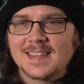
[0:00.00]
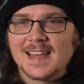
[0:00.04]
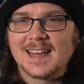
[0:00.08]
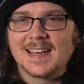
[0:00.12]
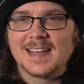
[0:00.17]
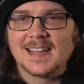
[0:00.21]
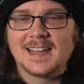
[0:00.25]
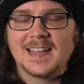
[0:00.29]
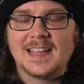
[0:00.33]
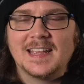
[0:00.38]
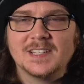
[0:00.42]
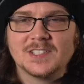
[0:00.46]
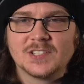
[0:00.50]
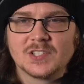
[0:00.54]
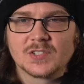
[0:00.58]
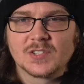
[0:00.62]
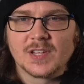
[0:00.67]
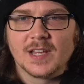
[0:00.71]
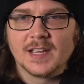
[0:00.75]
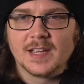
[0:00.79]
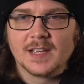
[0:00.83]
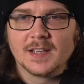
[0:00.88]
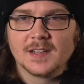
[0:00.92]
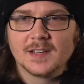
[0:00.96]
that. He's just
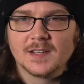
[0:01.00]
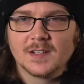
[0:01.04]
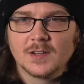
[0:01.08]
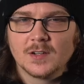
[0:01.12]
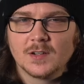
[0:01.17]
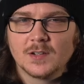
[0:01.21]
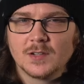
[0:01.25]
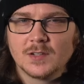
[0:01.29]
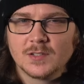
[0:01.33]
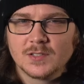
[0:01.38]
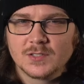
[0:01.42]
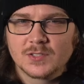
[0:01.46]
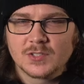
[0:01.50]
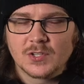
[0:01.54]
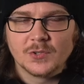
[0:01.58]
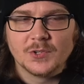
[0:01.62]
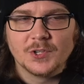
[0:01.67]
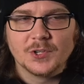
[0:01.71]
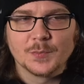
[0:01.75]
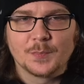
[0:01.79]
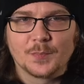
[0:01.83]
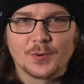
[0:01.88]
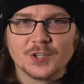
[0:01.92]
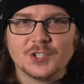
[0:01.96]
like, so
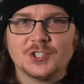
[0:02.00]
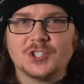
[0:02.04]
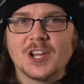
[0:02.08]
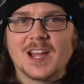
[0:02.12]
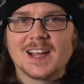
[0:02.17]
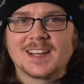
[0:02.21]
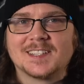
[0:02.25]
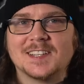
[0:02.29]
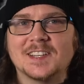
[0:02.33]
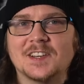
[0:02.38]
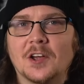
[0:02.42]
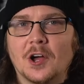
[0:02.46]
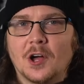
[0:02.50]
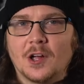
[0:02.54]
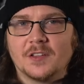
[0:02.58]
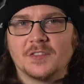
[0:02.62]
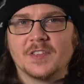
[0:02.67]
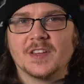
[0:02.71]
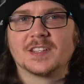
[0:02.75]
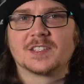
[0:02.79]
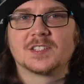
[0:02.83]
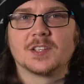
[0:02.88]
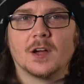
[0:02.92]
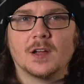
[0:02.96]
you're projecting all
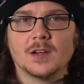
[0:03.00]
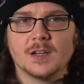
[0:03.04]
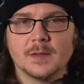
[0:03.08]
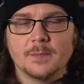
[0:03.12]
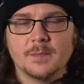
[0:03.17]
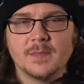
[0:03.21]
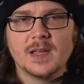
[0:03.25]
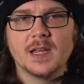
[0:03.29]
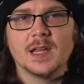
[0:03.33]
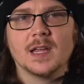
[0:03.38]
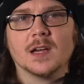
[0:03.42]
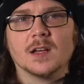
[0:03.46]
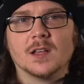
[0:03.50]
this onto me.